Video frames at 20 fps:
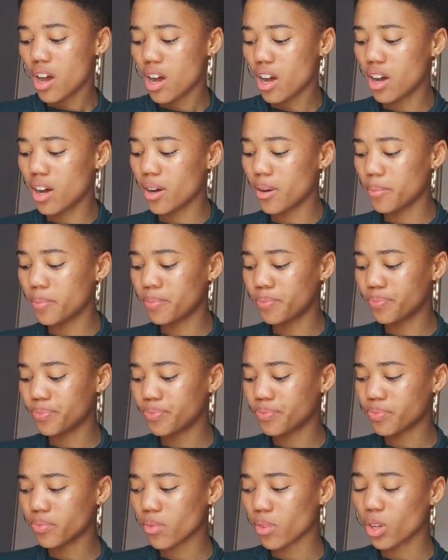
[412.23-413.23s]
um
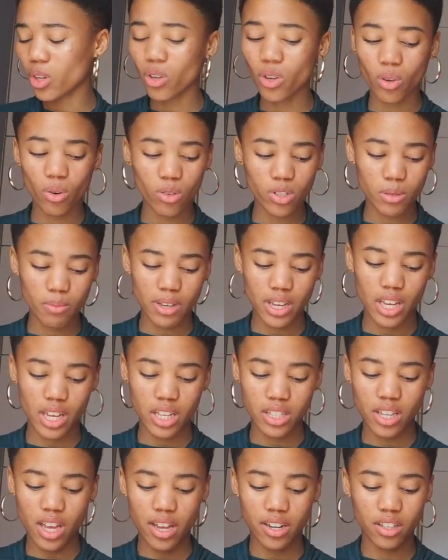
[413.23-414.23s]
it could also be an
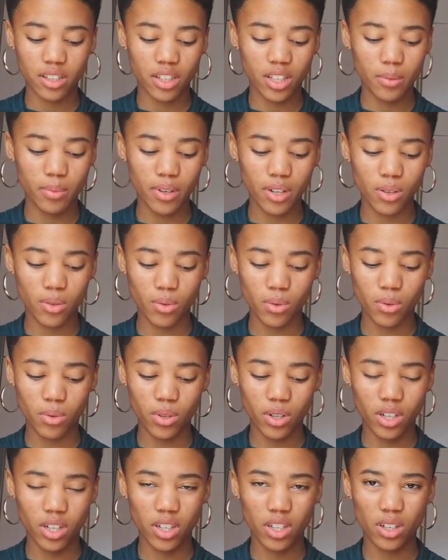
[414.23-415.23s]
air sign a libra
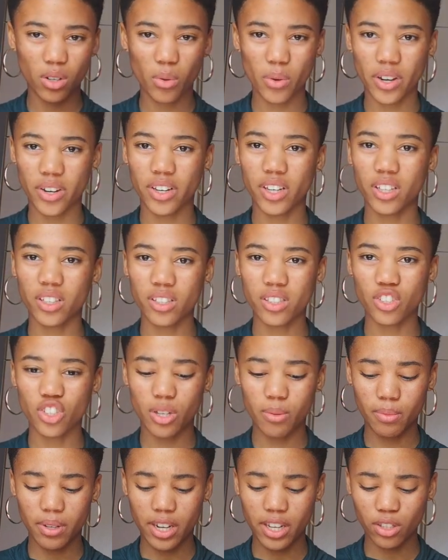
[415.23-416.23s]
or aquarius
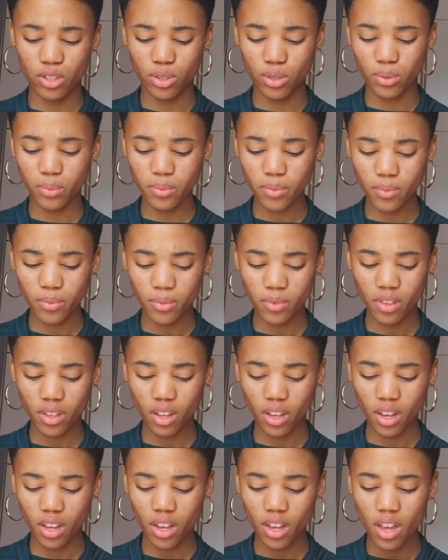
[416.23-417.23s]
gemini too
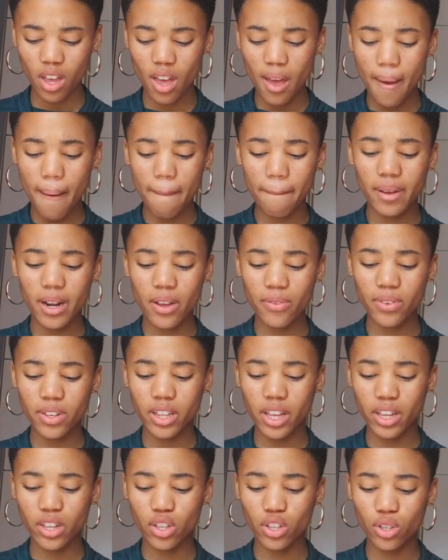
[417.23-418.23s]
but i feel
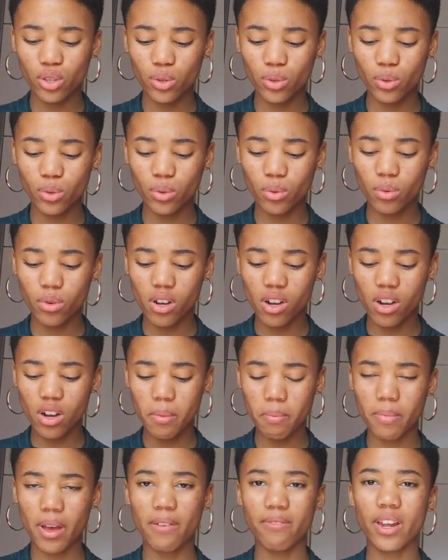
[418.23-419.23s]
like you
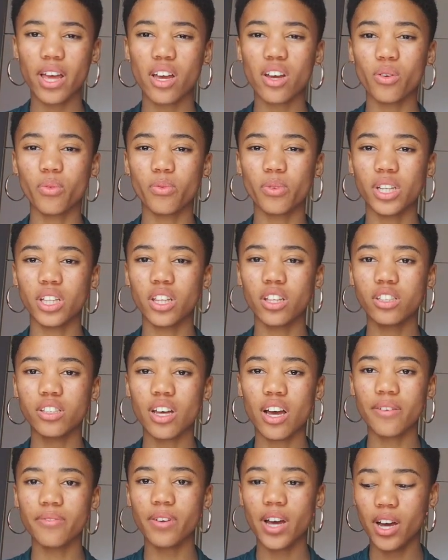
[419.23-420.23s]
um have like a really
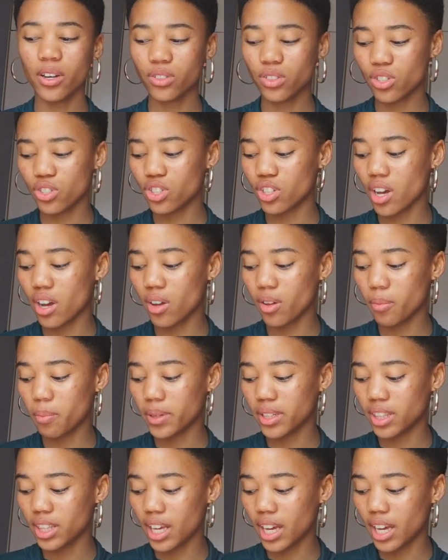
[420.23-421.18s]
tough outer shell but